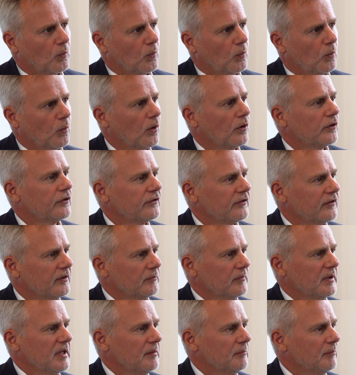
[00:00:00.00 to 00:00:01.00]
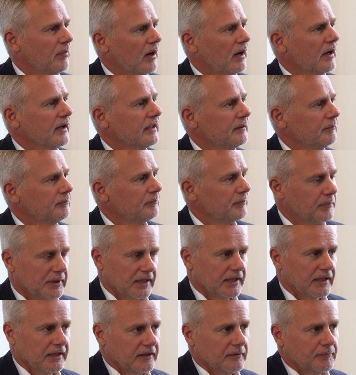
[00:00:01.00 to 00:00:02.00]
what does it mean by
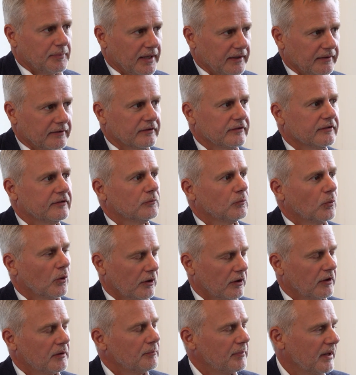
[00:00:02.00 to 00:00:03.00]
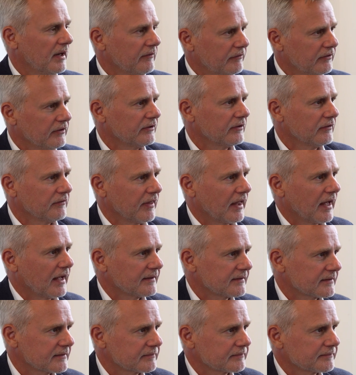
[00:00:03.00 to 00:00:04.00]
being independent and what are the benefits of
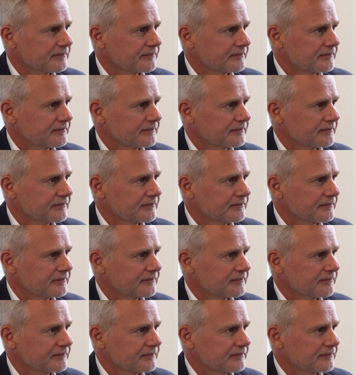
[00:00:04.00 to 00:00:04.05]
that?